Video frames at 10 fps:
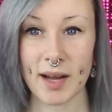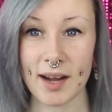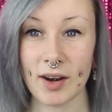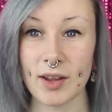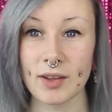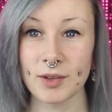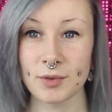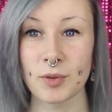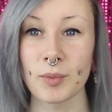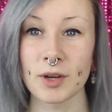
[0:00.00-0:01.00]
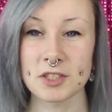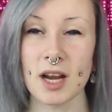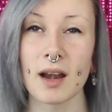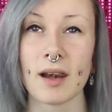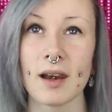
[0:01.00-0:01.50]
I used to watch
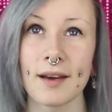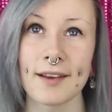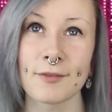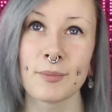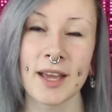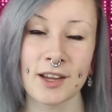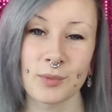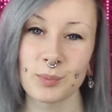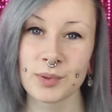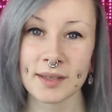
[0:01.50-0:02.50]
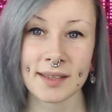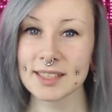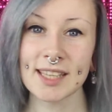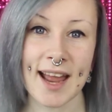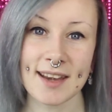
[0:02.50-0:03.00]
a lot of makeup
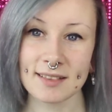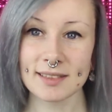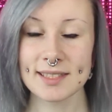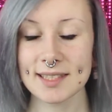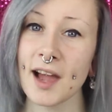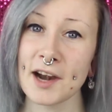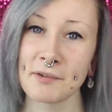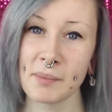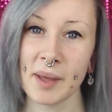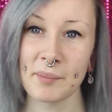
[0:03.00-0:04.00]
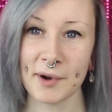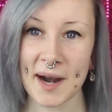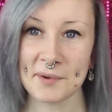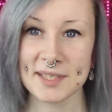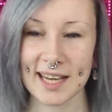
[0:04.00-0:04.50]
channels. I remember
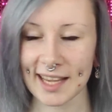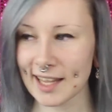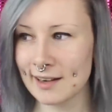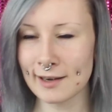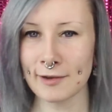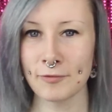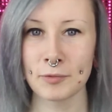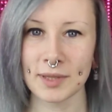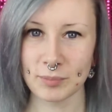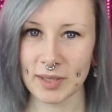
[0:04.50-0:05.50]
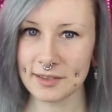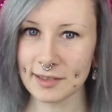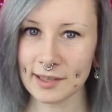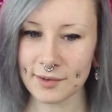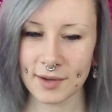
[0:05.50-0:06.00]
I was like in love with Peter
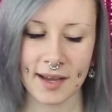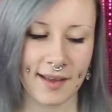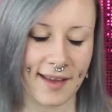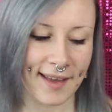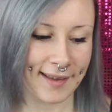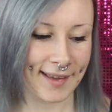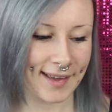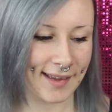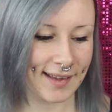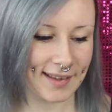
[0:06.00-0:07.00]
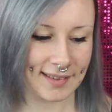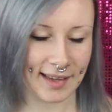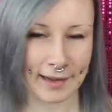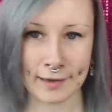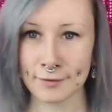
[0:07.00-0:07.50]
Lude, and
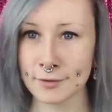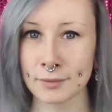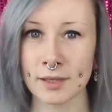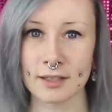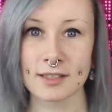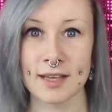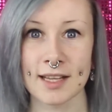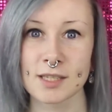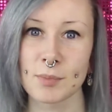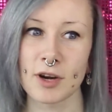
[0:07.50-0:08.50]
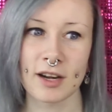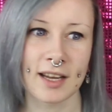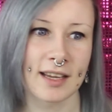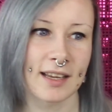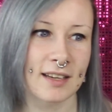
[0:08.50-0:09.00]
I loved to watch
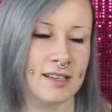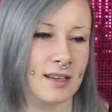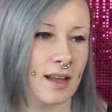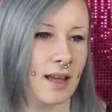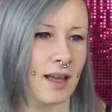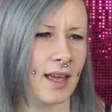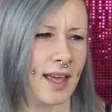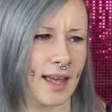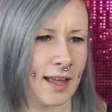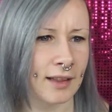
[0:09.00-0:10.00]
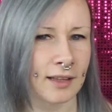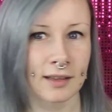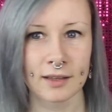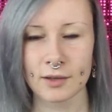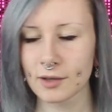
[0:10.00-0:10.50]
Xsparkage
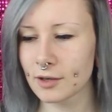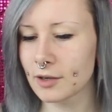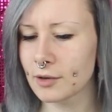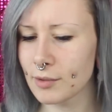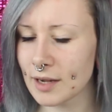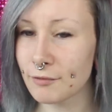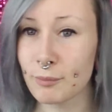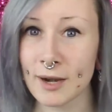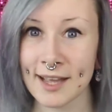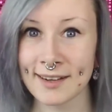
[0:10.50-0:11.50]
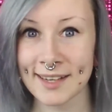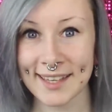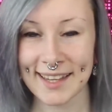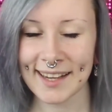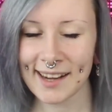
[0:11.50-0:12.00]
and the Queen of
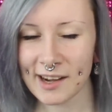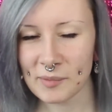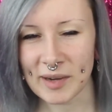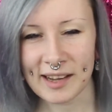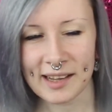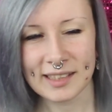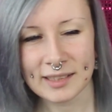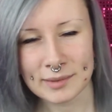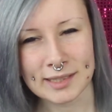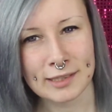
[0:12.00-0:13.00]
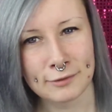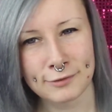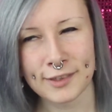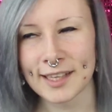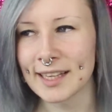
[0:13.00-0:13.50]
Blending. Oh my god, she was so
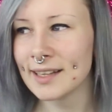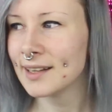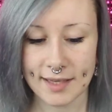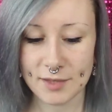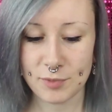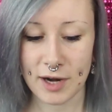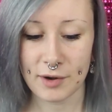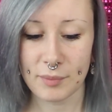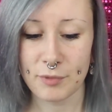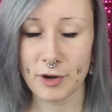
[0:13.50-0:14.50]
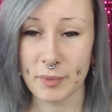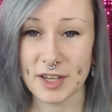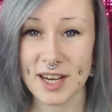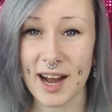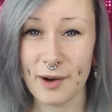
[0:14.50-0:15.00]
funny. And that's pretty
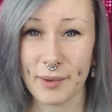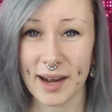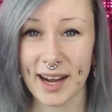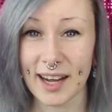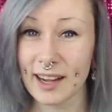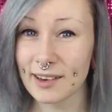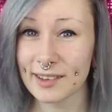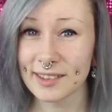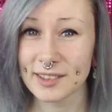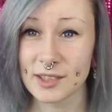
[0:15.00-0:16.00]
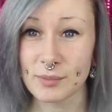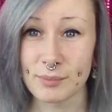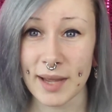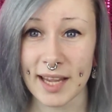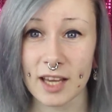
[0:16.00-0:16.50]
much how I learned to do
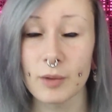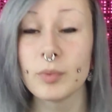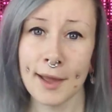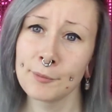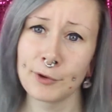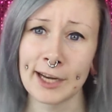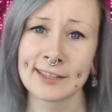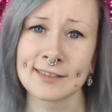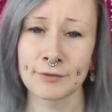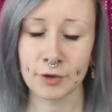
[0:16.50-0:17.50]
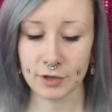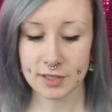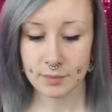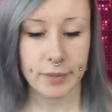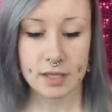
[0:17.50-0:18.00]
makeup and practice, of
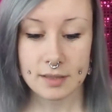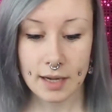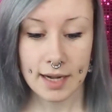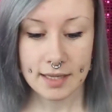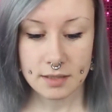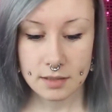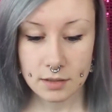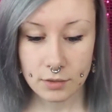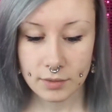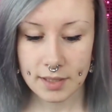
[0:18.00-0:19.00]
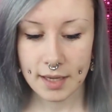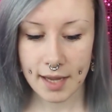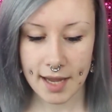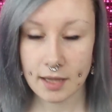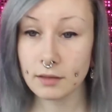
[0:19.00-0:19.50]
course. But let's do
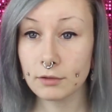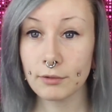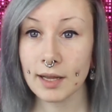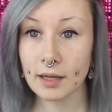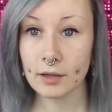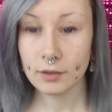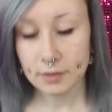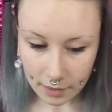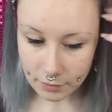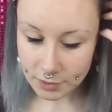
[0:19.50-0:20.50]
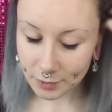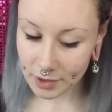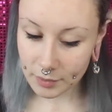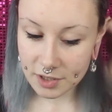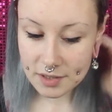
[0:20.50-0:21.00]
the 8th grade look. It was
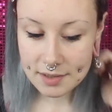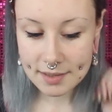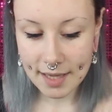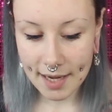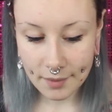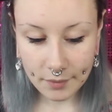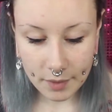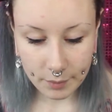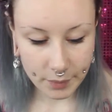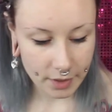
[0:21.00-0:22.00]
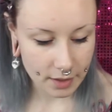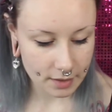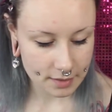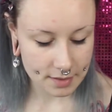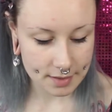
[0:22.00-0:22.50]
pretty much the same,
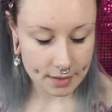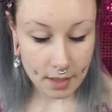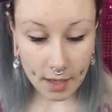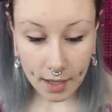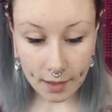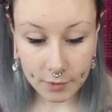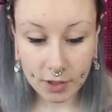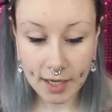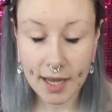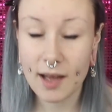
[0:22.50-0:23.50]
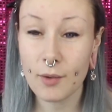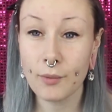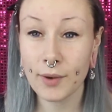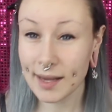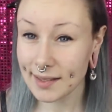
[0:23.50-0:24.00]
but I'm gonna
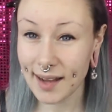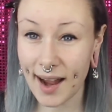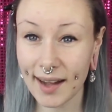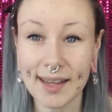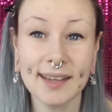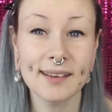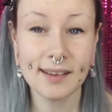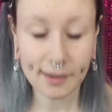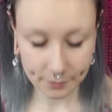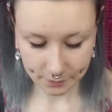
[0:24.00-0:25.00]
wing the eyeliner.